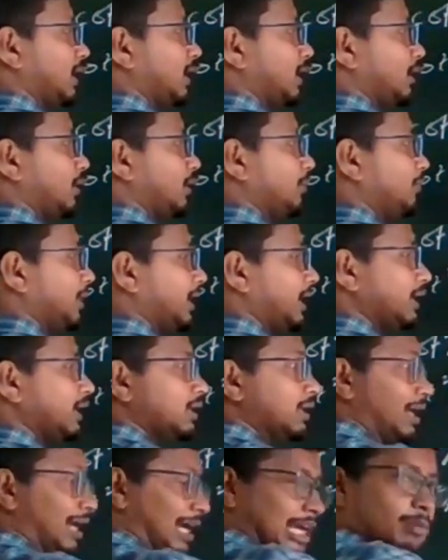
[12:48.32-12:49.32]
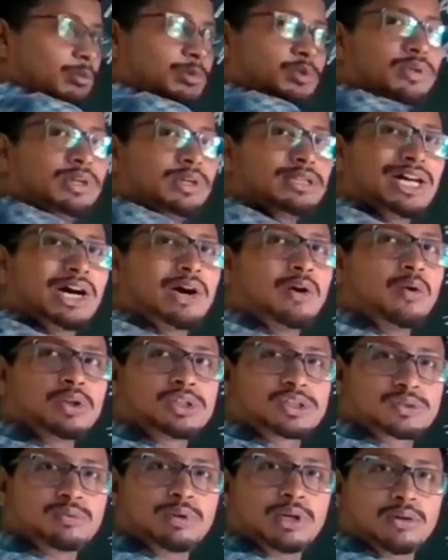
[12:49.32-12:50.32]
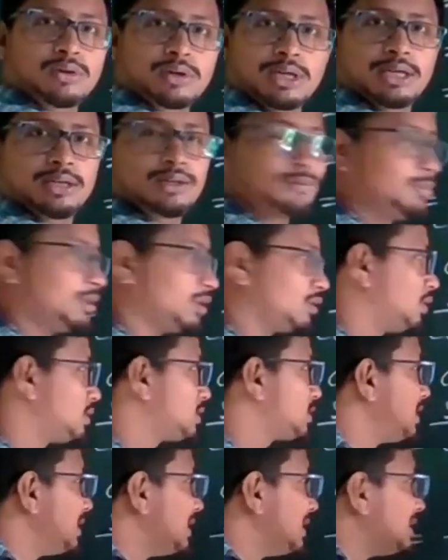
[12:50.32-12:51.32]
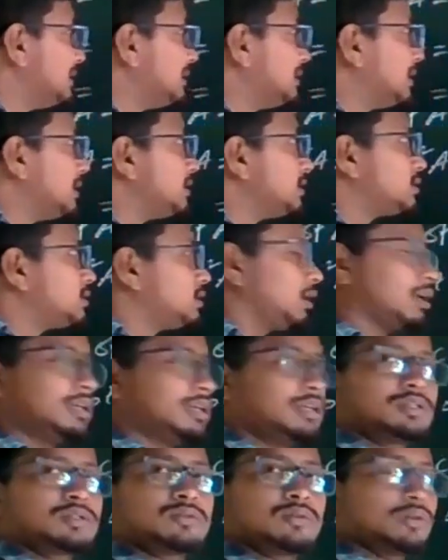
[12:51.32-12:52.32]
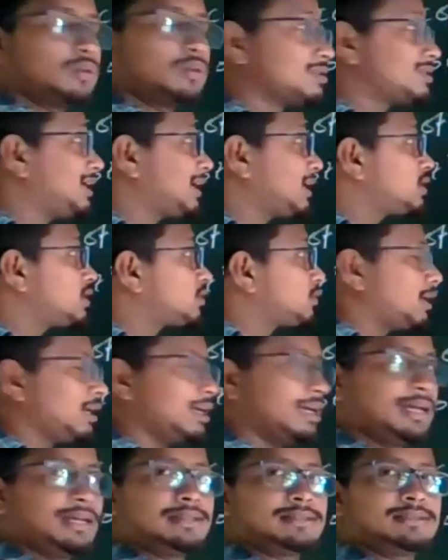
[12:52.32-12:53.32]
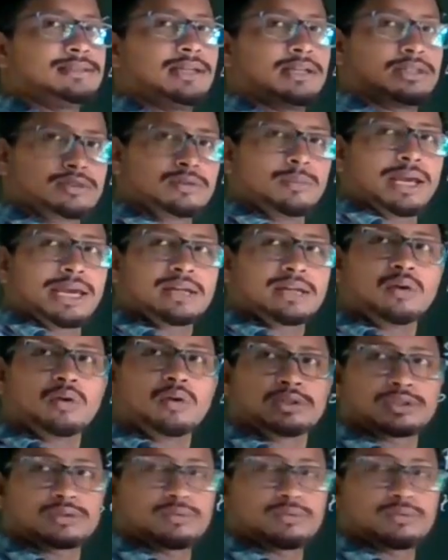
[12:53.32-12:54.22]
a by, I am doing the whole square. Okay, because there is cosec square a is there. So make it